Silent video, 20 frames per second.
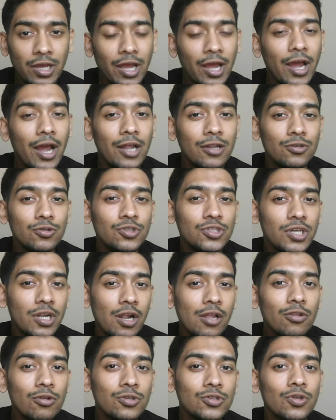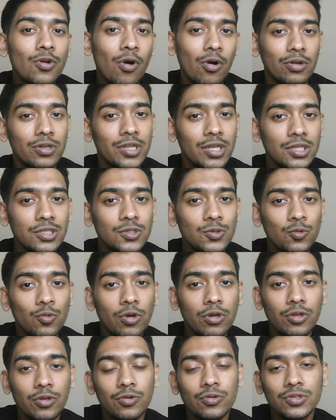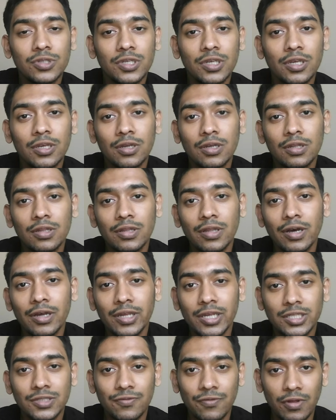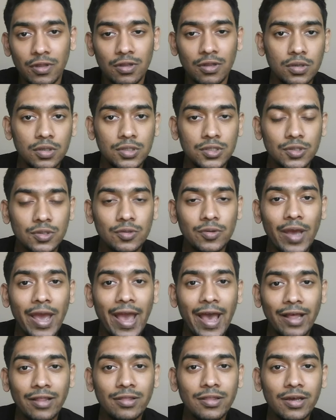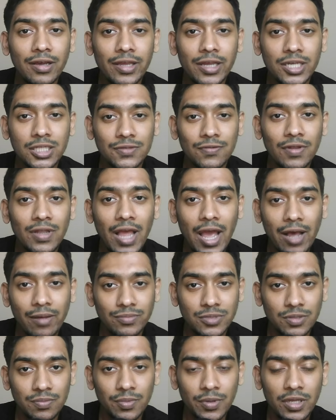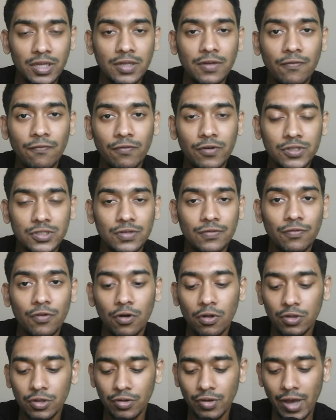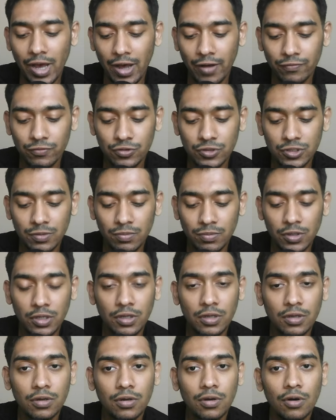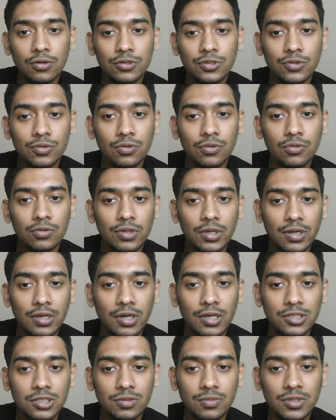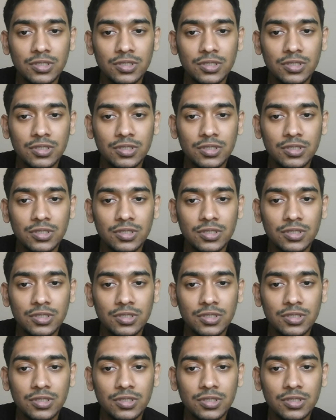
and to generate those contents we're using the Higgsfield. So to add the Higgsfield MCP, first of all you have to simply go to the customize